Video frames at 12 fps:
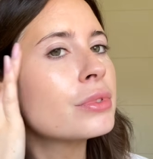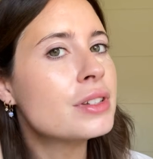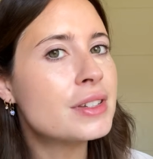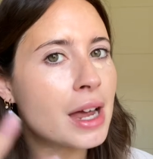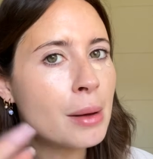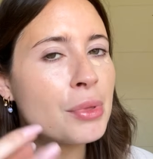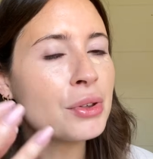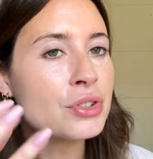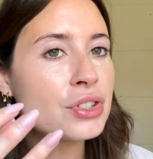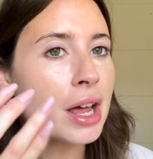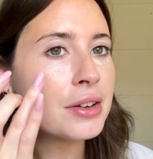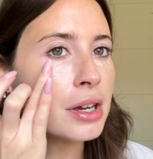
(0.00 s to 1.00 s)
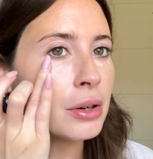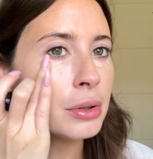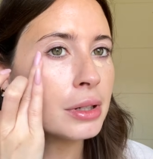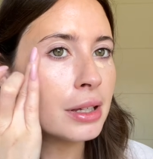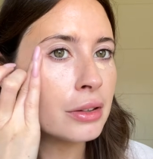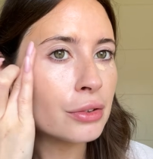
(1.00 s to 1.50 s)
depth and
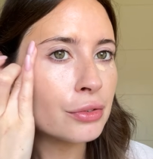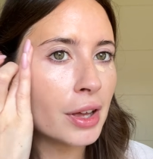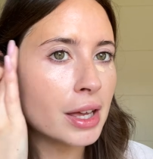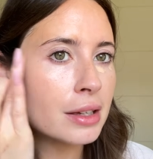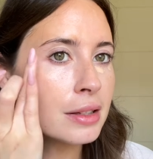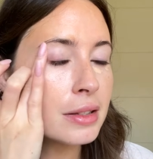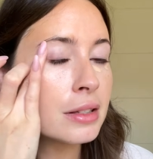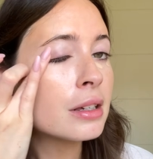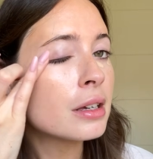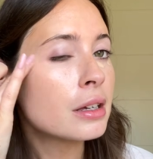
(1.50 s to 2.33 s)
shadow in the face.